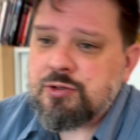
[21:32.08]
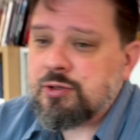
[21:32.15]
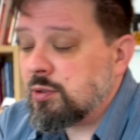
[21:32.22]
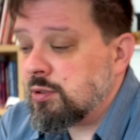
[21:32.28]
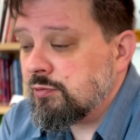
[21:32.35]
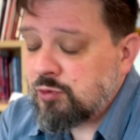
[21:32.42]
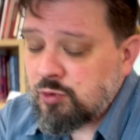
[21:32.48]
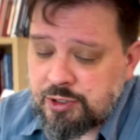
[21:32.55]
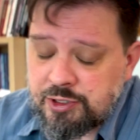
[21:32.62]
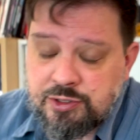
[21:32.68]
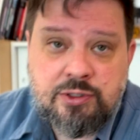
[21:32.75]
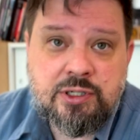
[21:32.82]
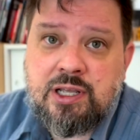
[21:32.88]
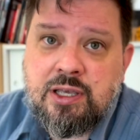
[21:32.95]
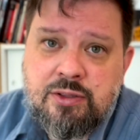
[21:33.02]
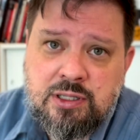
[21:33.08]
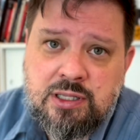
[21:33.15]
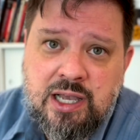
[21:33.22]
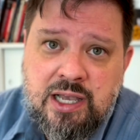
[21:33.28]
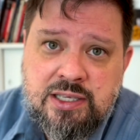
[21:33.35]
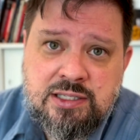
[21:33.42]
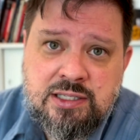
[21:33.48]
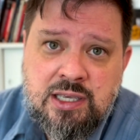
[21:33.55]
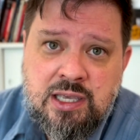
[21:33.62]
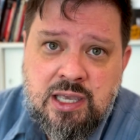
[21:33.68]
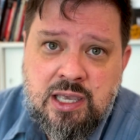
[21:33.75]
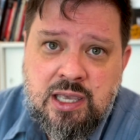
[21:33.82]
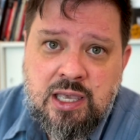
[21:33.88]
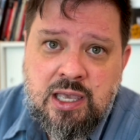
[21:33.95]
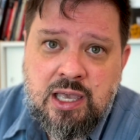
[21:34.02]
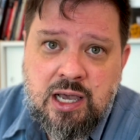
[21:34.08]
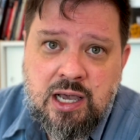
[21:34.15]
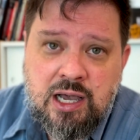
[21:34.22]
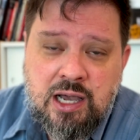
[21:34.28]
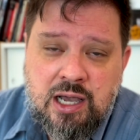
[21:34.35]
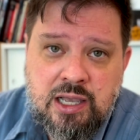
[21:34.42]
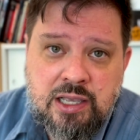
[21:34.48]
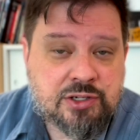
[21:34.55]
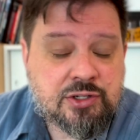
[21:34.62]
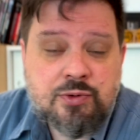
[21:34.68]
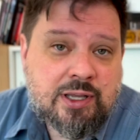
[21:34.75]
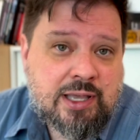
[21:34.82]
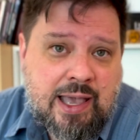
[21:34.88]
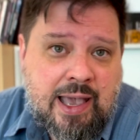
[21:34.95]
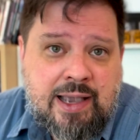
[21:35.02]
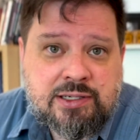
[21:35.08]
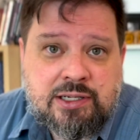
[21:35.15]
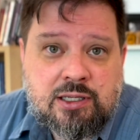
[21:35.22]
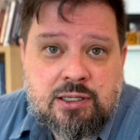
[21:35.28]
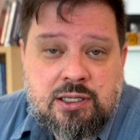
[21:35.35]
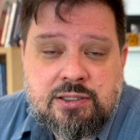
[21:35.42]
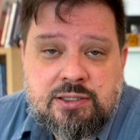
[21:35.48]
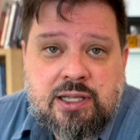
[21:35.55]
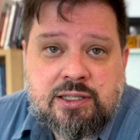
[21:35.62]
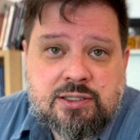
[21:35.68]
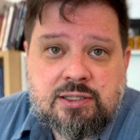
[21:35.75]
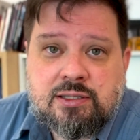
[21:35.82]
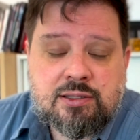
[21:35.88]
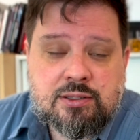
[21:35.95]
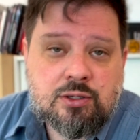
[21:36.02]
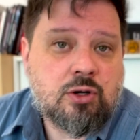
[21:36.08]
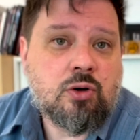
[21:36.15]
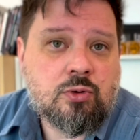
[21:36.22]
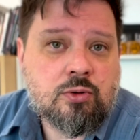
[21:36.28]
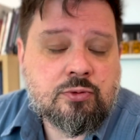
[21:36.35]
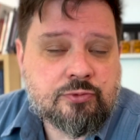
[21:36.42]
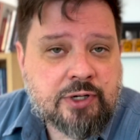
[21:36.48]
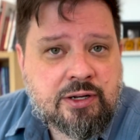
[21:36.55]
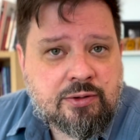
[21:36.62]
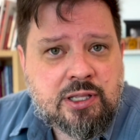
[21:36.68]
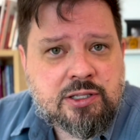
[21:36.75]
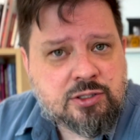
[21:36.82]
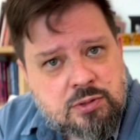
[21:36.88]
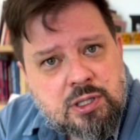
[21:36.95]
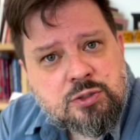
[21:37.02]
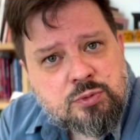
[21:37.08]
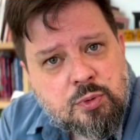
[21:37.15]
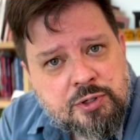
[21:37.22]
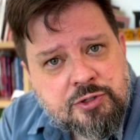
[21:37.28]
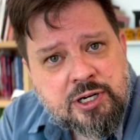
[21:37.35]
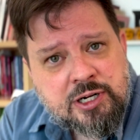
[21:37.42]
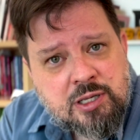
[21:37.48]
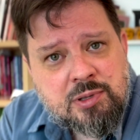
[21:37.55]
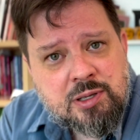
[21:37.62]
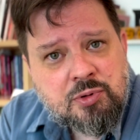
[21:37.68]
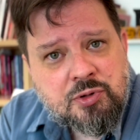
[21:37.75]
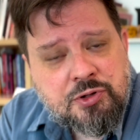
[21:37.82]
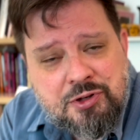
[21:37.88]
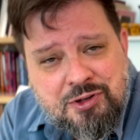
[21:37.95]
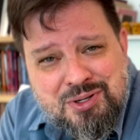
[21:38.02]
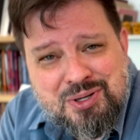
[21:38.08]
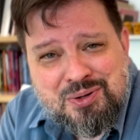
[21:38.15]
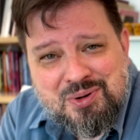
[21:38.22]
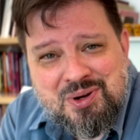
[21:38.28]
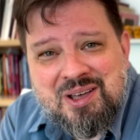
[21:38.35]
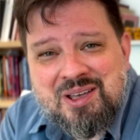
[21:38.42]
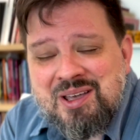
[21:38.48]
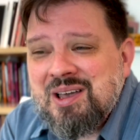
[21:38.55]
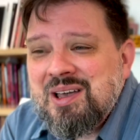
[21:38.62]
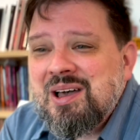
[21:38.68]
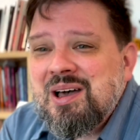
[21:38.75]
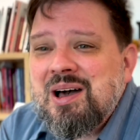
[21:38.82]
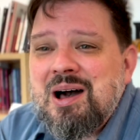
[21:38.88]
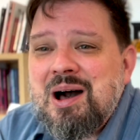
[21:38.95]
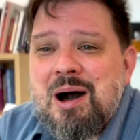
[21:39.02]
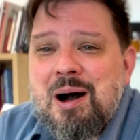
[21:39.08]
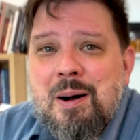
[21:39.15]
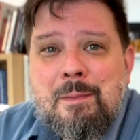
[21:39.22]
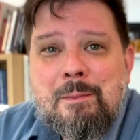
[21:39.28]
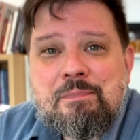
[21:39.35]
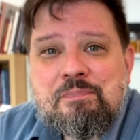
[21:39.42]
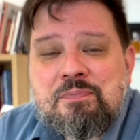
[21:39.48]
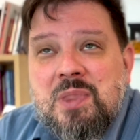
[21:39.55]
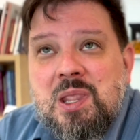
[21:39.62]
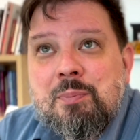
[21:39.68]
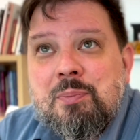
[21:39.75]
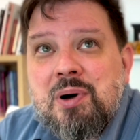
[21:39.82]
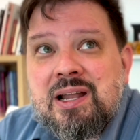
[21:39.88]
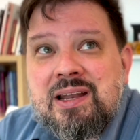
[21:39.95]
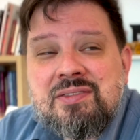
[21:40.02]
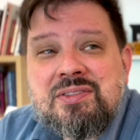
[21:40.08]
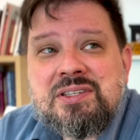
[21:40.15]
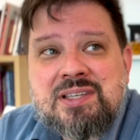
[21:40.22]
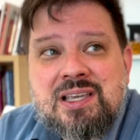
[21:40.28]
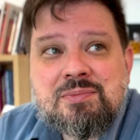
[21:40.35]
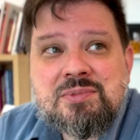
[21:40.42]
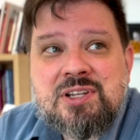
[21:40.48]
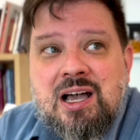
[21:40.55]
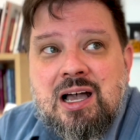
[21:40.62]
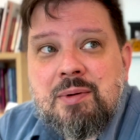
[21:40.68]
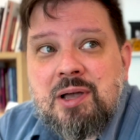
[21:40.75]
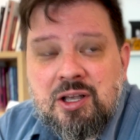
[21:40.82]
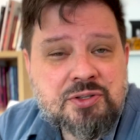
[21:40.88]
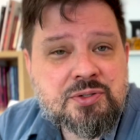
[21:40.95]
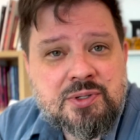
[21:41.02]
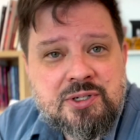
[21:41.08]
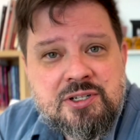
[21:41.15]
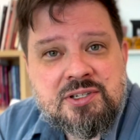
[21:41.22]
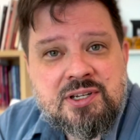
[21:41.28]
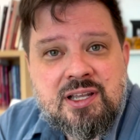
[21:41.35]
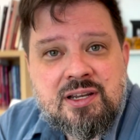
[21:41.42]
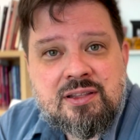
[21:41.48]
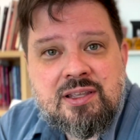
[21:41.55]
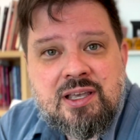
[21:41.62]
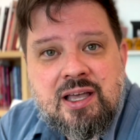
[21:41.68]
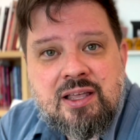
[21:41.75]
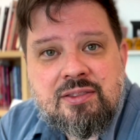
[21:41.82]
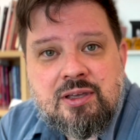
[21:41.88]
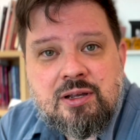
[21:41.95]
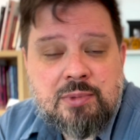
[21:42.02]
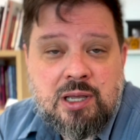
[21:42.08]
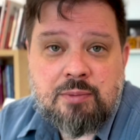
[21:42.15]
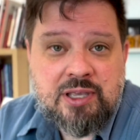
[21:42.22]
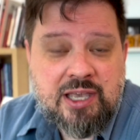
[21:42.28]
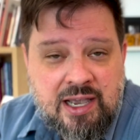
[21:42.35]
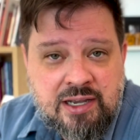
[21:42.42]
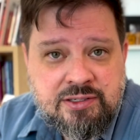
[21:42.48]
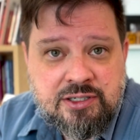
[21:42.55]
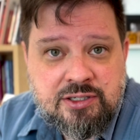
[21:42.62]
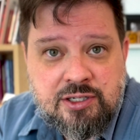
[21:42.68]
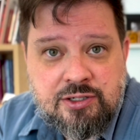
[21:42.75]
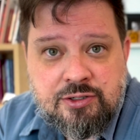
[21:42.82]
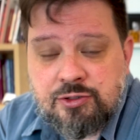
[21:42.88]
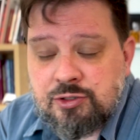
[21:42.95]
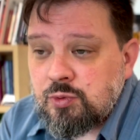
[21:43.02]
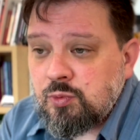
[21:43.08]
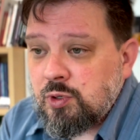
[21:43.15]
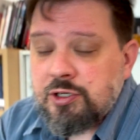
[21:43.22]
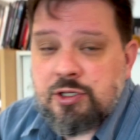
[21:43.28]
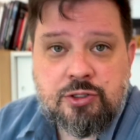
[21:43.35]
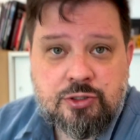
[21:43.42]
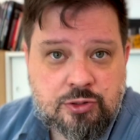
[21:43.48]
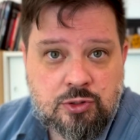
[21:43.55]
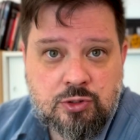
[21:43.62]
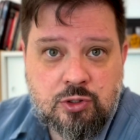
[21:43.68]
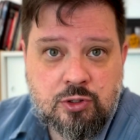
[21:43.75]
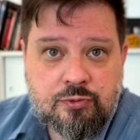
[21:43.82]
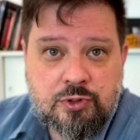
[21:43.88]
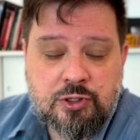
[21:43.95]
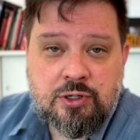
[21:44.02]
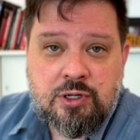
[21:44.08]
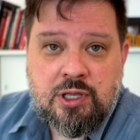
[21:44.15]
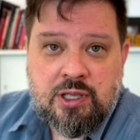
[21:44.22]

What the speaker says: or voice or any other class, into acting, because that's the goal, right? That's what we're training people to do. But at the same time, I also understand that there might be acting teachers who want control over